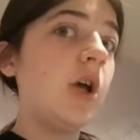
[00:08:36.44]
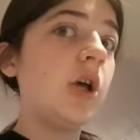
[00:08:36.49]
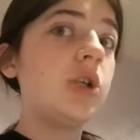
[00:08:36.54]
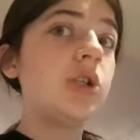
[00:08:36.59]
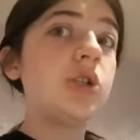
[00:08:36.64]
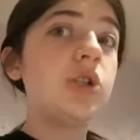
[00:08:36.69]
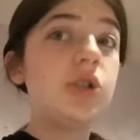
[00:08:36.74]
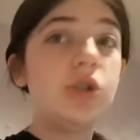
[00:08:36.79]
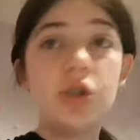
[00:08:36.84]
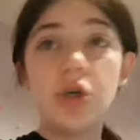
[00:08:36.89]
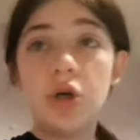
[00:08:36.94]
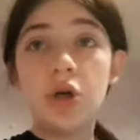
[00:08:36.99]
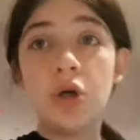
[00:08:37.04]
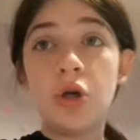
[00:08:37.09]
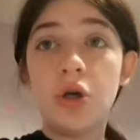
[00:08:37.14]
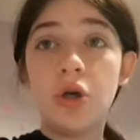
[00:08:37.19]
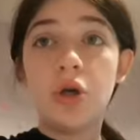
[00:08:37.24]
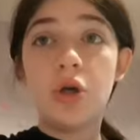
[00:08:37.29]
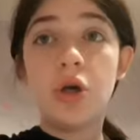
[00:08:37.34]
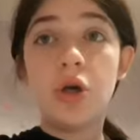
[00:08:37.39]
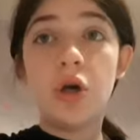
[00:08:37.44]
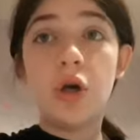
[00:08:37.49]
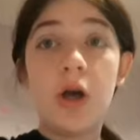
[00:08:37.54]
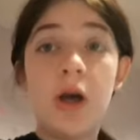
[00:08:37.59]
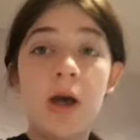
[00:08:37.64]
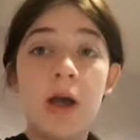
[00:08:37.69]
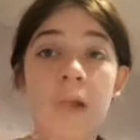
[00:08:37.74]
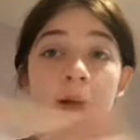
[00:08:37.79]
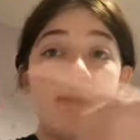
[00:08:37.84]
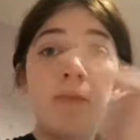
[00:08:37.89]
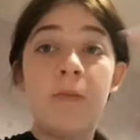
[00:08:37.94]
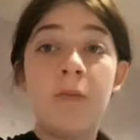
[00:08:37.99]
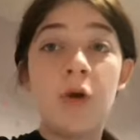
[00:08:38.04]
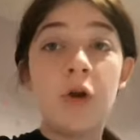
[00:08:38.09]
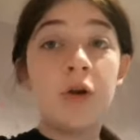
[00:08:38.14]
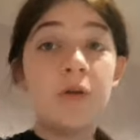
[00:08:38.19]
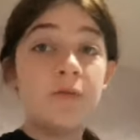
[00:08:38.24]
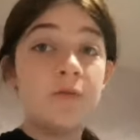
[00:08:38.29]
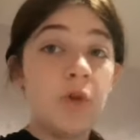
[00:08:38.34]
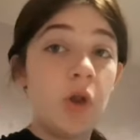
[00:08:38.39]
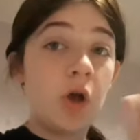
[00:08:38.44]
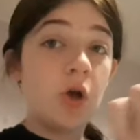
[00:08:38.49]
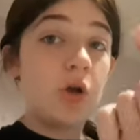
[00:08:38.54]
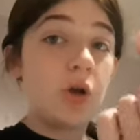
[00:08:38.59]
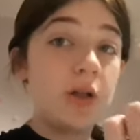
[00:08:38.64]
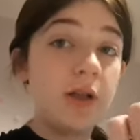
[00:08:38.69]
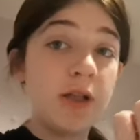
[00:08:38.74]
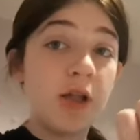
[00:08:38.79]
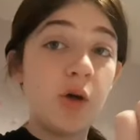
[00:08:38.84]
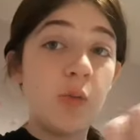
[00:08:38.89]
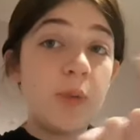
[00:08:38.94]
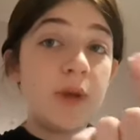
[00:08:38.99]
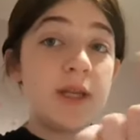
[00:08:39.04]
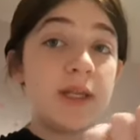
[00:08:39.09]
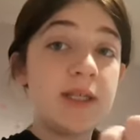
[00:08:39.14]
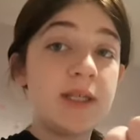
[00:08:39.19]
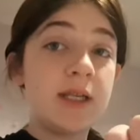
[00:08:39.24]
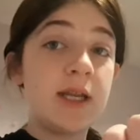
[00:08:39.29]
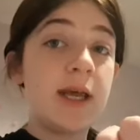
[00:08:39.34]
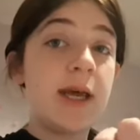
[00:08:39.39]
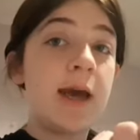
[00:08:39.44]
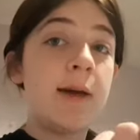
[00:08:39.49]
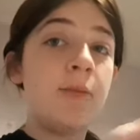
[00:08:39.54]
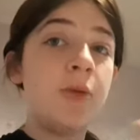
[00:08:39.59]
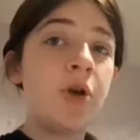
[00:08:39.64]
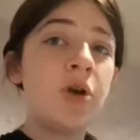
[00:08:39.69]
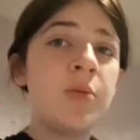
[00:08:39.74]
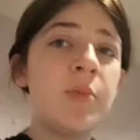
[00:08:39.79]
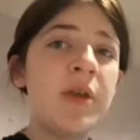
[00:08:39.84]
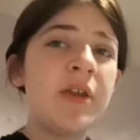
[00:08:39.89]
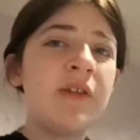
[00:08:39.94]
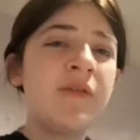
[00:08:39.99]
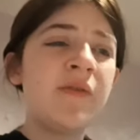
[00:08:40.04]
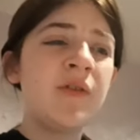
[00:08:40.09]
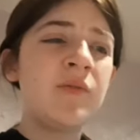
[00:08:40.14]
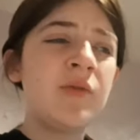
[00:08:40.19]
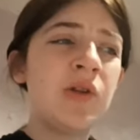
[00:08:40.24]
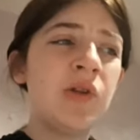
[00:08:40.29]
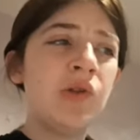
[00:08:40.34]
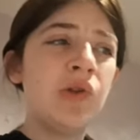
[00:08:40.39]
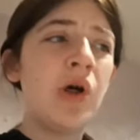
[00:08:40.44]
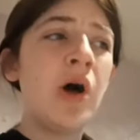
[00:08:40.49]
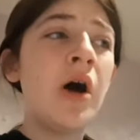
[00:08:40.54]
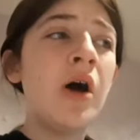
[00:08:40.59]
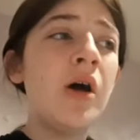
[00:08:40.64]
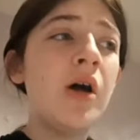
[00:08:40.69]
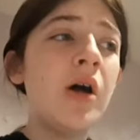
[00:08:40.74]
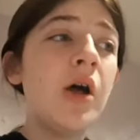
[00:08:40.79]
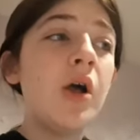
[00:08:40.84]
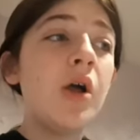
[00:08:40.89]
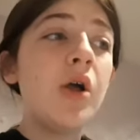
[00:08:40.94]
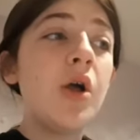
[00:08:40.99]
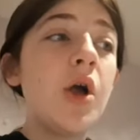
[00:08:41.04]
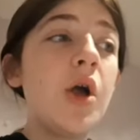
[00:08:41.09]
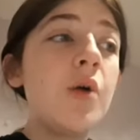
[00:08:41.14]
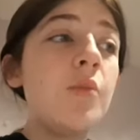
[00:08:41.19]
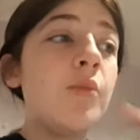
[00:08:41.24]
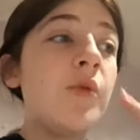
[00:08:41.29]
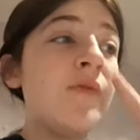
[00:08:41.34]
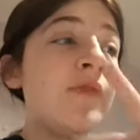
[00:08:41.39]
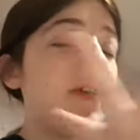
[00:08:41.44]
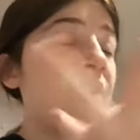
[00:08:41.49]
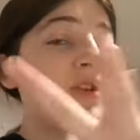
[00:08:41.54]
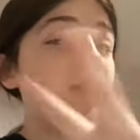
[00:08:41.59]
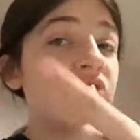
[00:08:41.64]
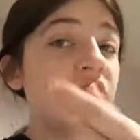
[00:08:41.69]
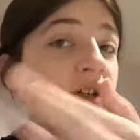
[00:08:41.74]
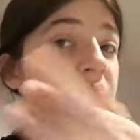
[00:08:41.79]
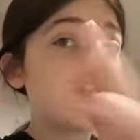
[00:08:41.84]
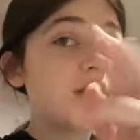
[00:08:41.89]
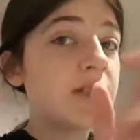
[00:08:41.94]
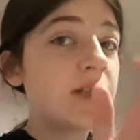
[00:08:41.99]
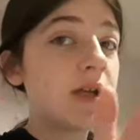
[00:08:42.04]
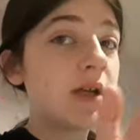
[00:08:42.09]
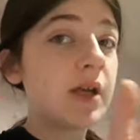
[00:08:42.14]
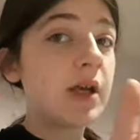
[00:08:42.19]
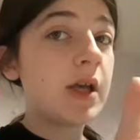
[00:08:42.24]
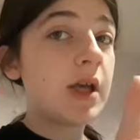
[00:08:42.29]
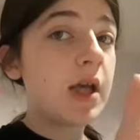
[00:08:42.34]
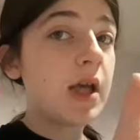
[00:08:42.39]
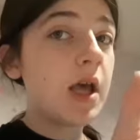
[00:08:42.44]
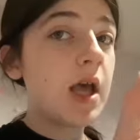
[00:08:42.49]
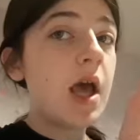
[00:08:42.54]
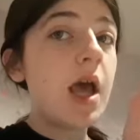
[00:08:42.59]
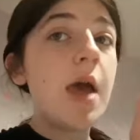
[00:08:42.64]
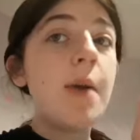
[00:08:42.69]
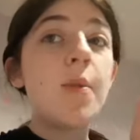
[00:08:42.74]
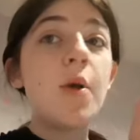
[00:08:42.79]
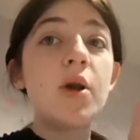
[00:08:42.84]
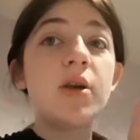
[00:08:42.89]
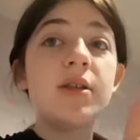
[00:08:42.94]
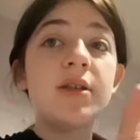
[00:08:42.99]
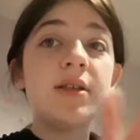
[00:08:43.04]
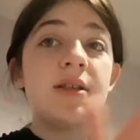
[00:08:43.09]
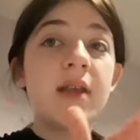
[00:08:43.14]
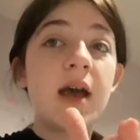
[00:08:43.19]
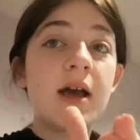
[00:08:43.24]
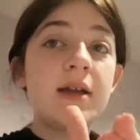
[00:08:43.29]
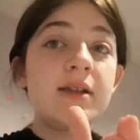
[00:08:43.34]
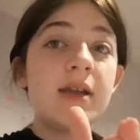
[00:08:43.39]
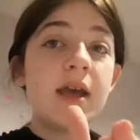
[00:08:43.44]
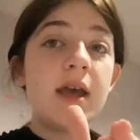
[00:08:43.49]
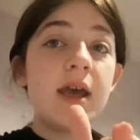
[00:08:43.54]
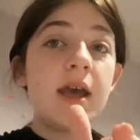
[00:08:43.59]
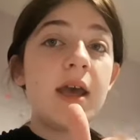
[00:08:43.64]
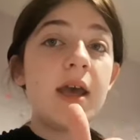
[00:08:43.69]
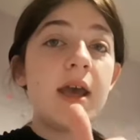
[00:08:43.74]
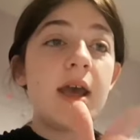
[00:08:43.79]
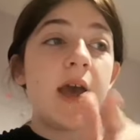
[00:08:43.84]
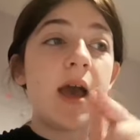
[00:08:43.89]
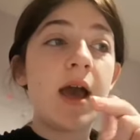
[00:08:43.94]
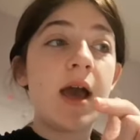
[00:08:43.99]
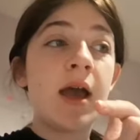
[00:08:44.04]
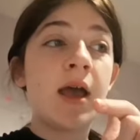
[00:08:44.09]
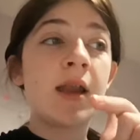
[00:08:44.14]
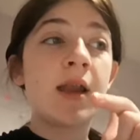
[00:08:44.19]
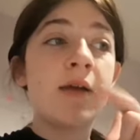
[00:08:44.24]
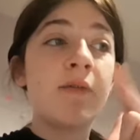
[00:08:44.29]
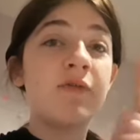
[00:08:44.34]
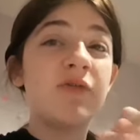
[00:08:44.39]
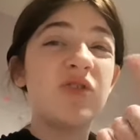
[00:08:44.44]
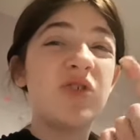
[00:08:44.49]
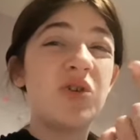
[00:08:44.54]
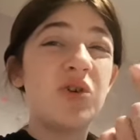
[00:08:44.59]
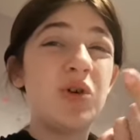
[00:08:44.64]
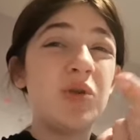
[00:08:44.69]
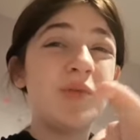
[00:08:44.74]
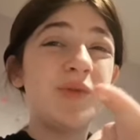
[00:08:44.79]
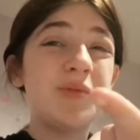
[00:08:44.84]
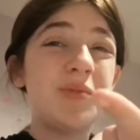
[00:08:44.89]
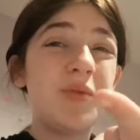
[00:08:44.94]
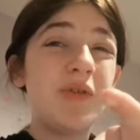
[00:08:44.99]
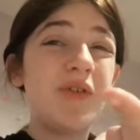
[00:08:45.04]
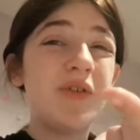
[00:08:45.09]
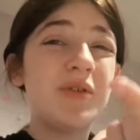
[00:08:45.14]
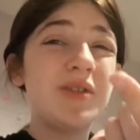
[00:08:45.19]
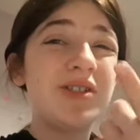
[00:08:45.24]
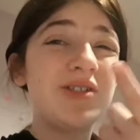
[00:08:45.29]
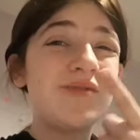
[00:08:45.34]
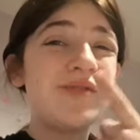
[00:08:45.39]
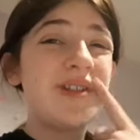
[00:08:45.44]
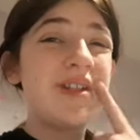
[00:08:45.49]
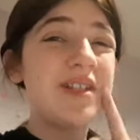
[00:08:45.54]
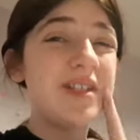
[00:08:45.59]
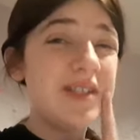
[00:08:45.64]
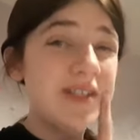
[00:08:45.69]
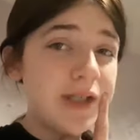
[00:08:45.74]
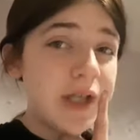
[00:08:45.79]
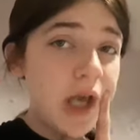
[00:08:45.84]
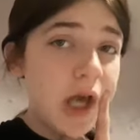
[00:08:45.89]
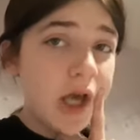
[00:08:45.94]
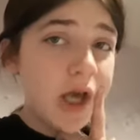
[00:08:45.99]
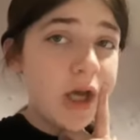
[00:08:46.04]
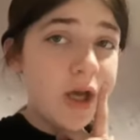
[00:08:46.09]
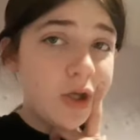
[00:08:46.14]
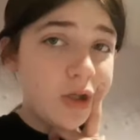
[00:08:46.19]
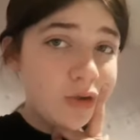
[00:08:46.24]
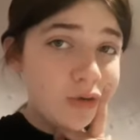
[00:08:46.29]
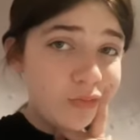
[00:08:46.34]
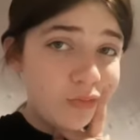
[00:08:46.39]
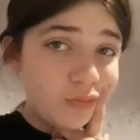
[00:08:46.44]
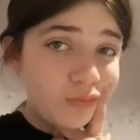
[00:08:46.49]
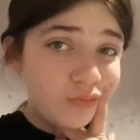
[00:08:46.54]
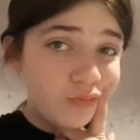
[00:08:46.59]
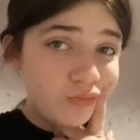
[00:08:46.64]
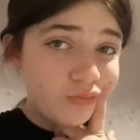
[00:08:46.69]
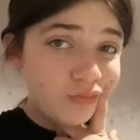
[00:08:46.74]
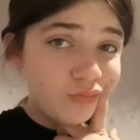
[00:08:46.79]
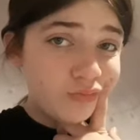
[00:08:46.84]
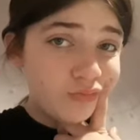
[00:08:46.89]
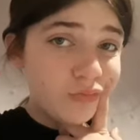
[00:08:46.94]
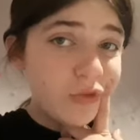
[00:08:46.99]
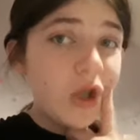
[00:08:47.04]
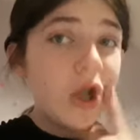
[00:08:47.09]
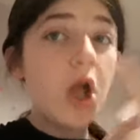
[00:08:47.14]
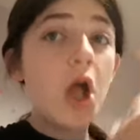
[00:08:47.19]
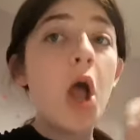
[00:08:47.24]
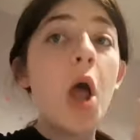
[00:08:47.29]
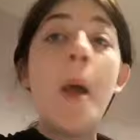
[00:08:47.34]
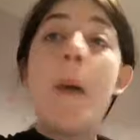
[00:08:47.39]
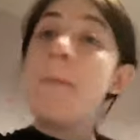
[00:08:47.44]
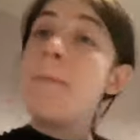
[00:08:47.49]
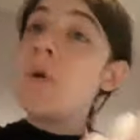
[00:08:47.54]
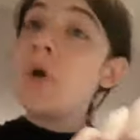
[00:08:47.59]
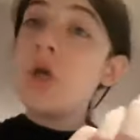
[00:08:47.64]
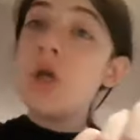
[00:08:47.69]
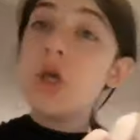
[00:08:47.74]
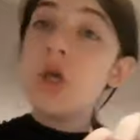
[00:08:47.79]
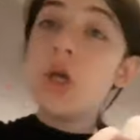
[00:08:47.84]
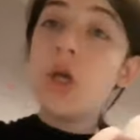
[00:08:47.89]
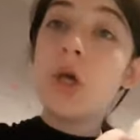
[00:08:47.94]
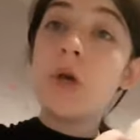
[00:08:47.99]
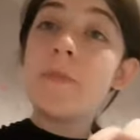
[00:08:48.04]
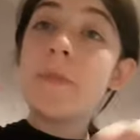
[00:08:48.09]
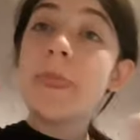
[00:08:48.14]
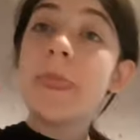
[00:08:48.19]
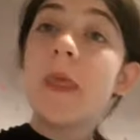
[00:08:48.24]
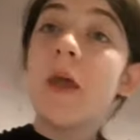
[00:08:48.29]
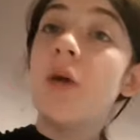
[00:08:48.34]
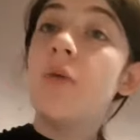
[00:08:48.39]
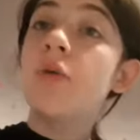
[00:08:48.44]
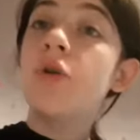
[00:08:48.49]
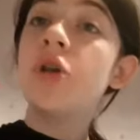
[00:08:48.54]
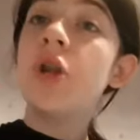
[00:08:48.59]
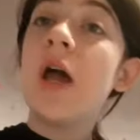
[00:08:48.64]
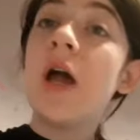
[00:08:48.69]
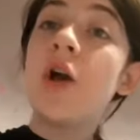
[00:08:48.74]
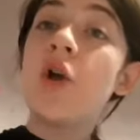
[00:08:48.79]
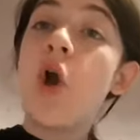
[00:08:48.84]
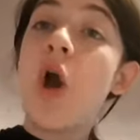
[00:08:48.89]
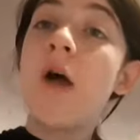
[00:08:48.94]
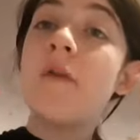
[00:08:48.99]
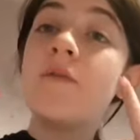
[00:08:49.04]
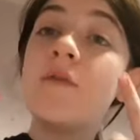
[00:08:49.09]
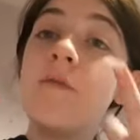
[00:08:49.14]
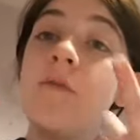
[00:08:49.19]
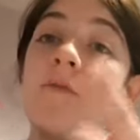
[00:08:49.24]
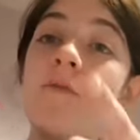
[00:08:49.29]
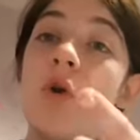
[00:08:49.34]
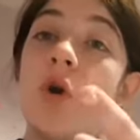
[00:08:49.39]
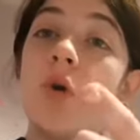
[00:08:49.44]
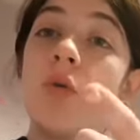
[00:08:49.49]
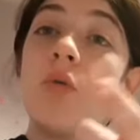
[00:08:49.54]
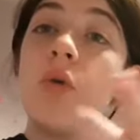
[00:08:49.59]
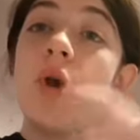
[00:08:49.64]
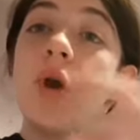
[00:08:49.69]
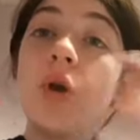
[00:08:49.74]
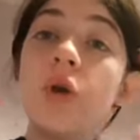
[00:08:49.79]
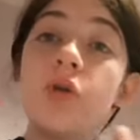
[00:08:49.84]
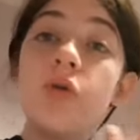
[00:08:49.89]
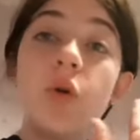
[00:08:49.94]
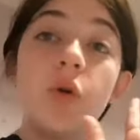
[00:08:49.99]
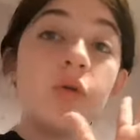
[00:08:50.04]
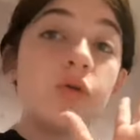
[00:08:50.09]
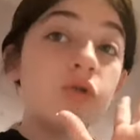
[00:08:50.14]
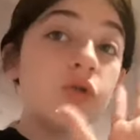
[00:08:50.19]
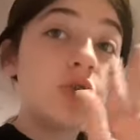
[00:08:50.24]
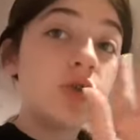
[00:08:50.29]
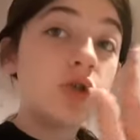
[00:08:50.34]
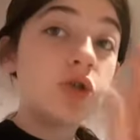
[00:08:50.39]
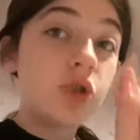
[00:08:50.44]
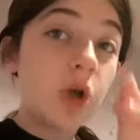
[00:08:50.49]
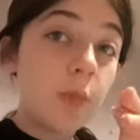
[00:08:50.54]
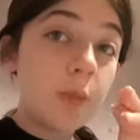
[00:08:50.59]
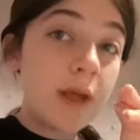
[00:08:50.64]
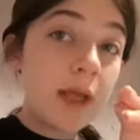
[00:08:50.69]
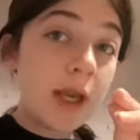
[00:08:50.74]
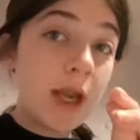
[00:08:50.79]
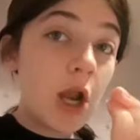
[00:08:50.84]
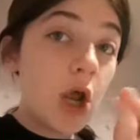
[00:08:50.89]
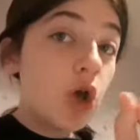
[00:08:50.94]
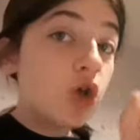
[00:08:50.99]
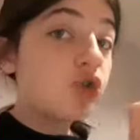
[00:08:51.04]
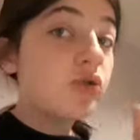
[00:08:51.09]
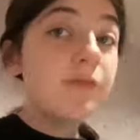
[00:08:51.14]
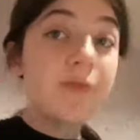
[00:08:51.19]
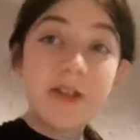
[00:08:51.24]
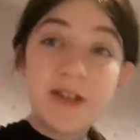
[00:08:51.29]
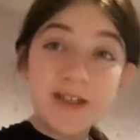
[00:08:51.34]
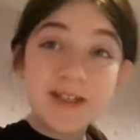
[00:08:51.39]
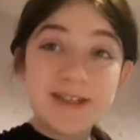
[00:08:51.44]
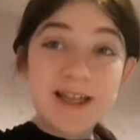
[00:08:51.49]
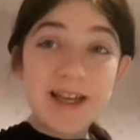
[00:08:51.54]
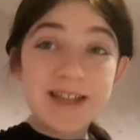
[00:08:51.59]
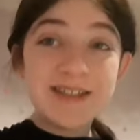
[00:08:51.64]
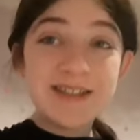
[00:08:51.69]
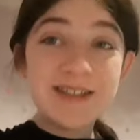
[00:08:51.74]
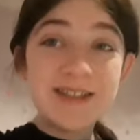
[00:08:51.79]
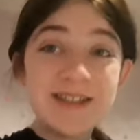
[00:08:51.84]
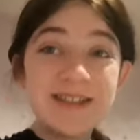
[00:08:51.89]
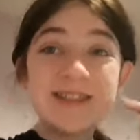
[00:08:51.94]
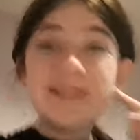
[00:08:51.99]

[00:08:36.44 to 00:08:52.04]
So I'm gonna vlog a little bit today. I'm not gonna be able to film a lot, but fingers crossed, because it's Saturday and I've just got home tomorrow, which is really sad. But you know, we're gonna go have some fun, going to shopping, so I'm really excited.